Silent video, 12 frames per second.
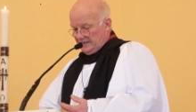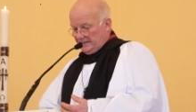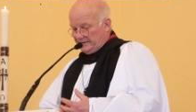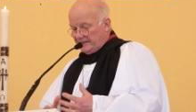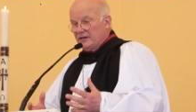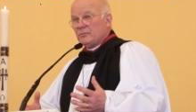
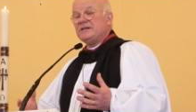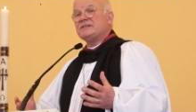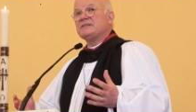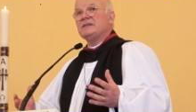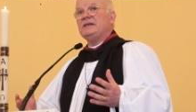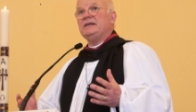And there we
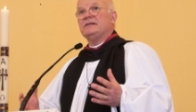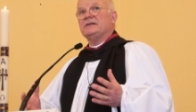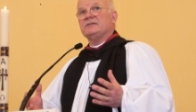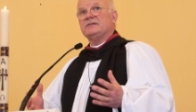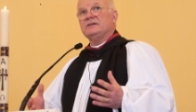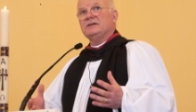see
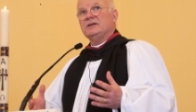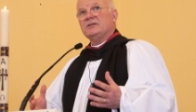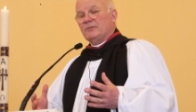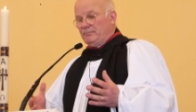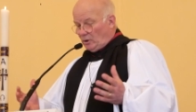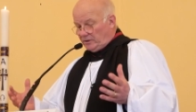that
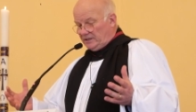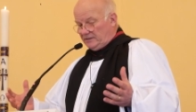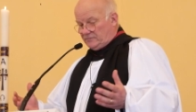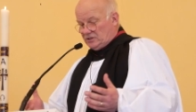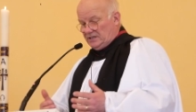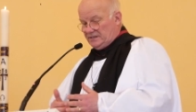the body
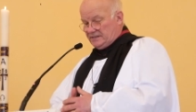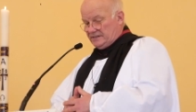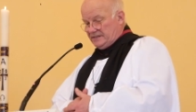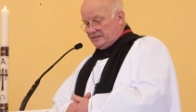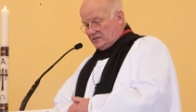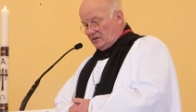of
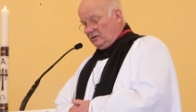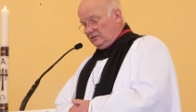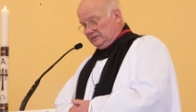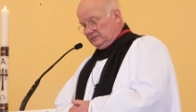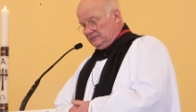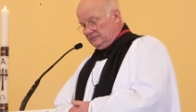Jesus is gone.